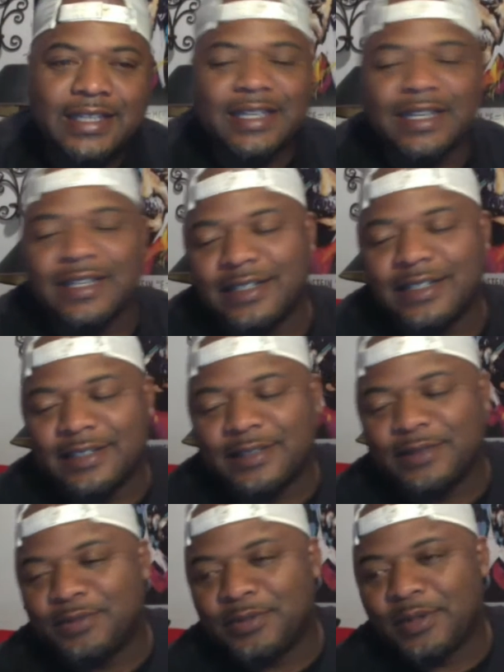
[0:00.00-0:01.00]

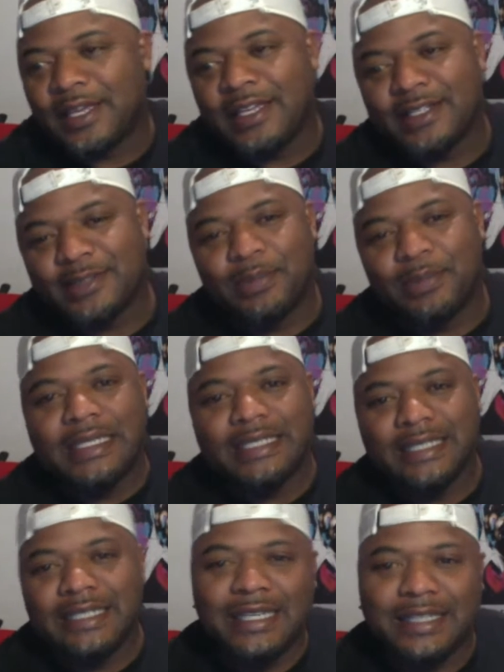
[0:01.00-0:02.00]
I guess, beat to
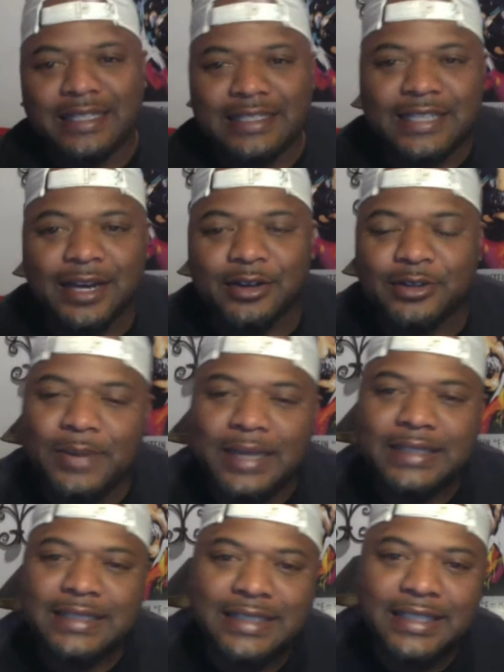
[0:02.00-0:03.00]
death and talked
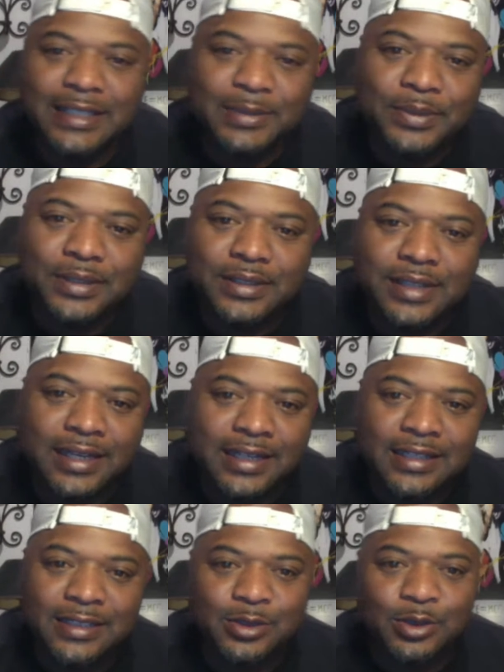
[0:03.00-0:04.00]
about to death. But I
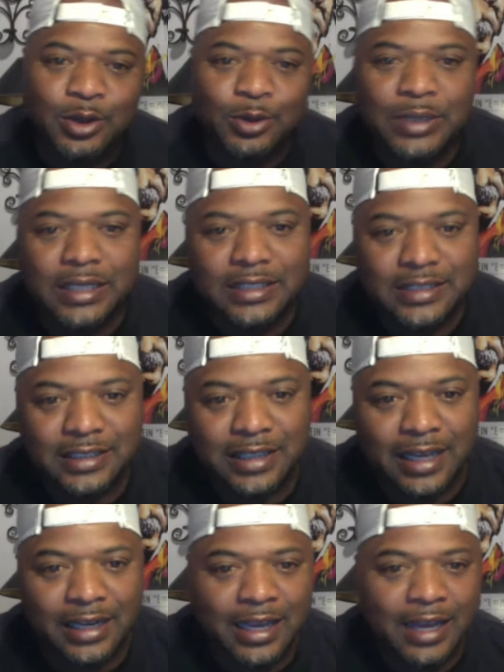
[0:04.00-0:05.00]
guess we still
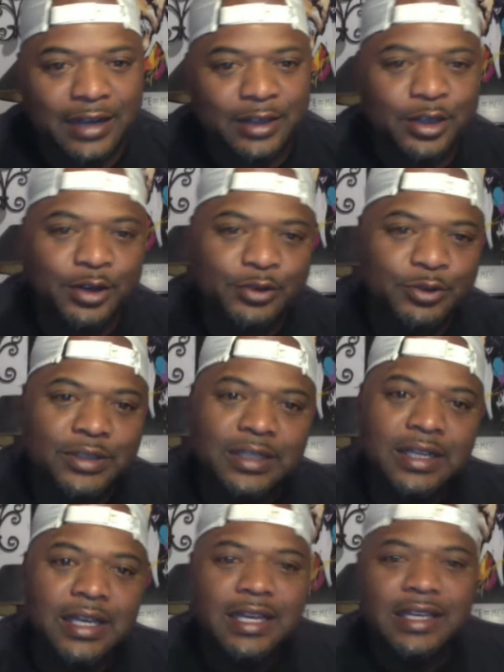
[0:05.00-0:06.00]
got to kind of cover it.
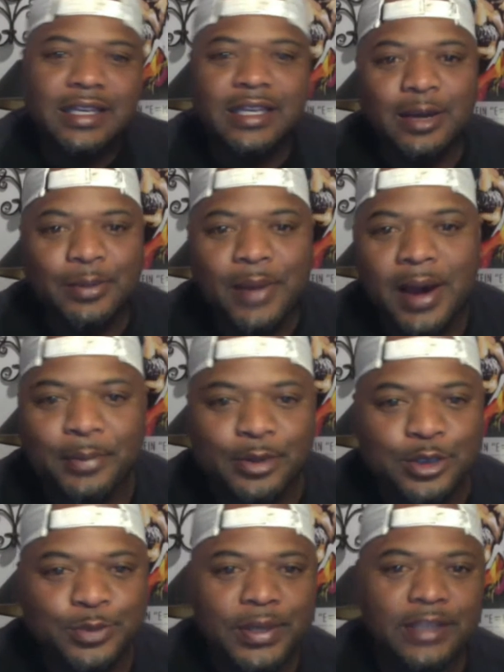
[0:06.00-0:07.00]
Give you my
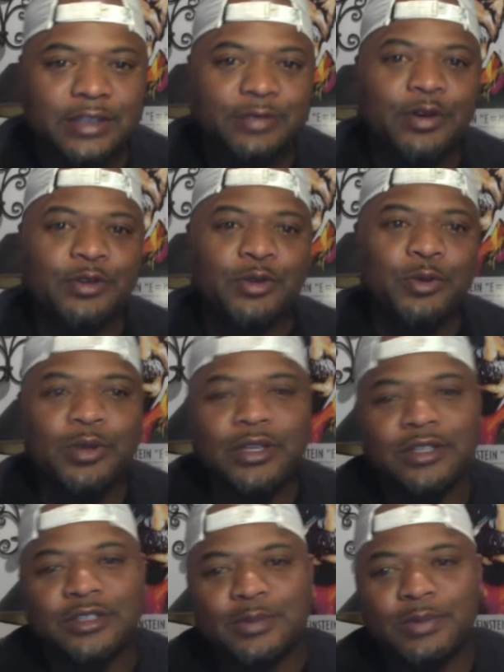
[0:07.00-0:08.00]
perspective on the
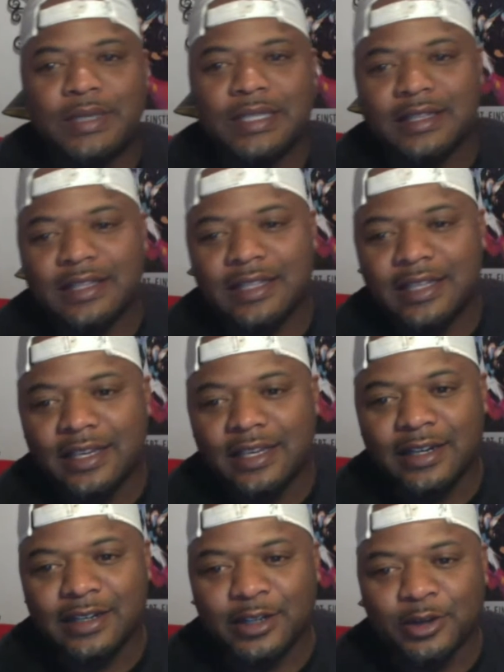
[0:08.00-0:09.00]
Will Smith,
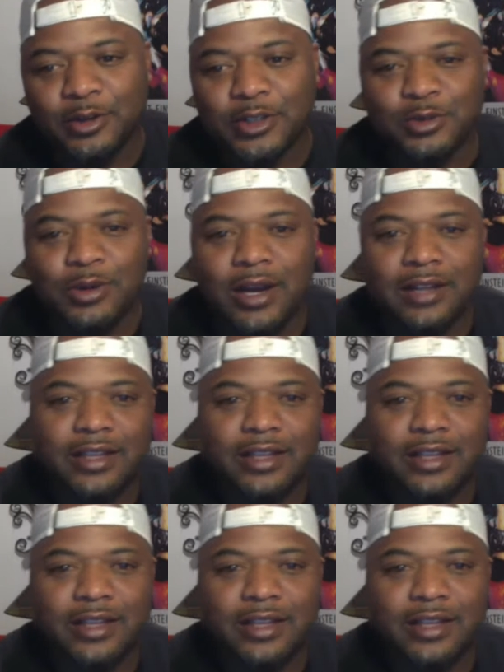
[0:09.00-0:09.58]
Chris Rock